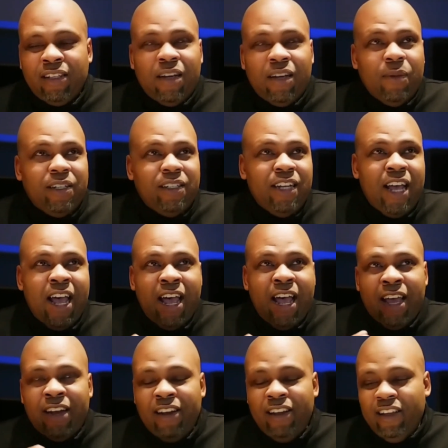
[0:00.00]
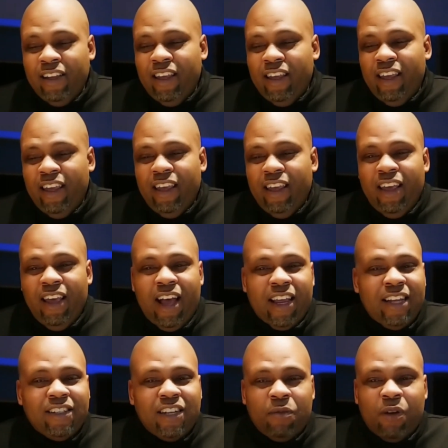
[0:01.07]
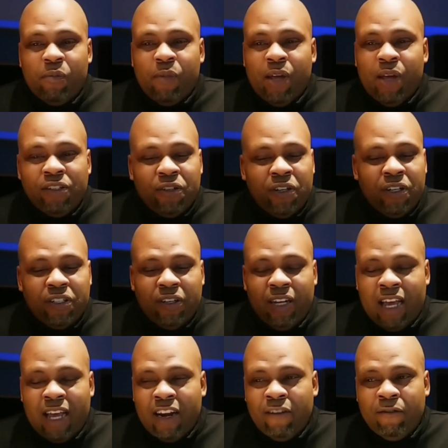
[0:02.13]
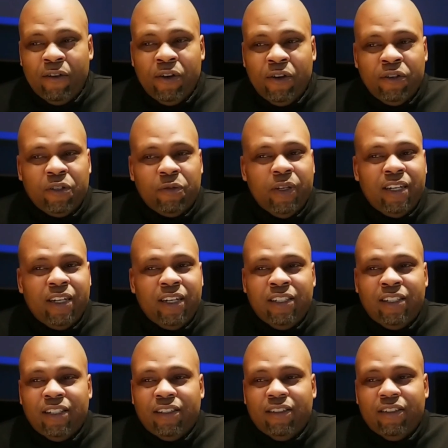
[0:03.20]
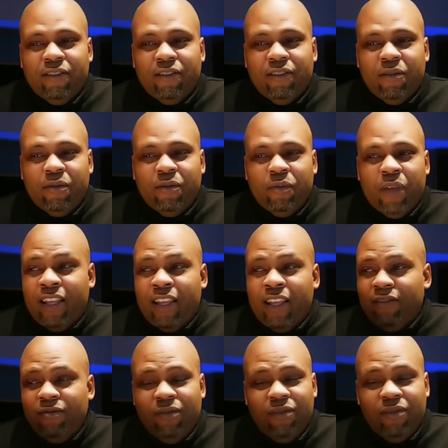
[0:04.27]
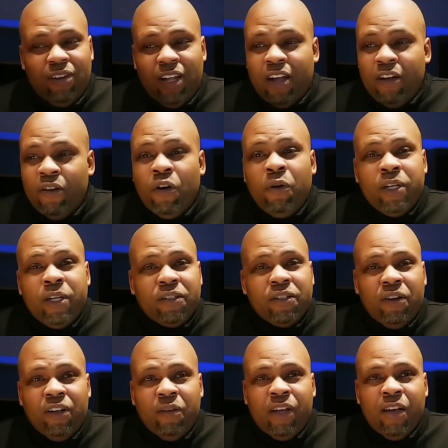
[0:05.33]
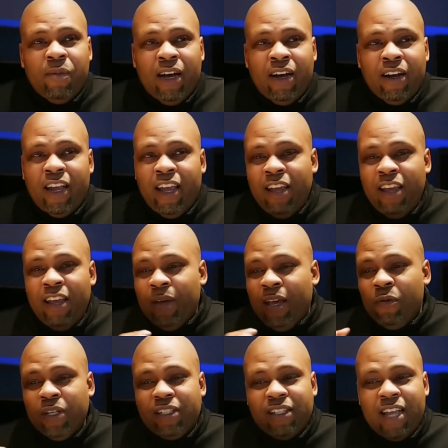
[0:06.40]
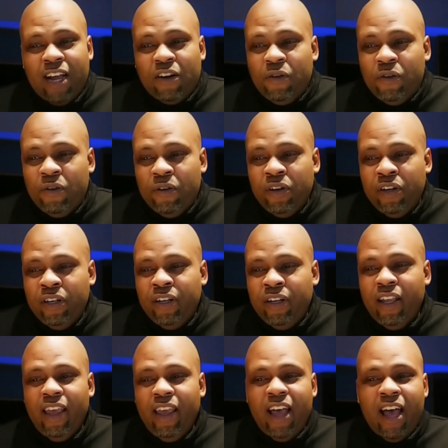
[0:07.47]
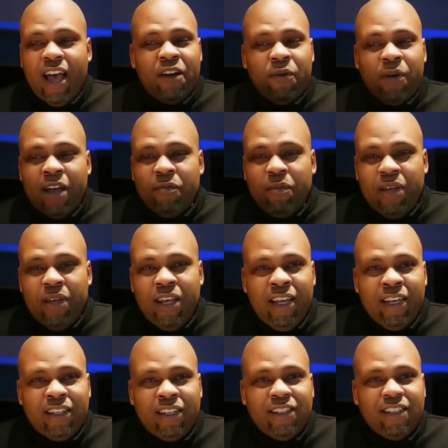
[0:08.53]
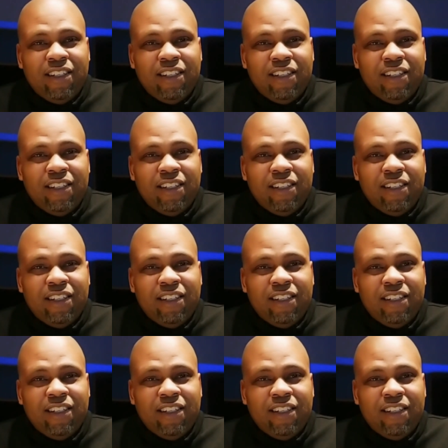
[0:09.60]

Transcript: I'm a dad. I guess I'm a mentor to a lot of folks because they are always calling me about, hey, man, what's that chord? How do I mix?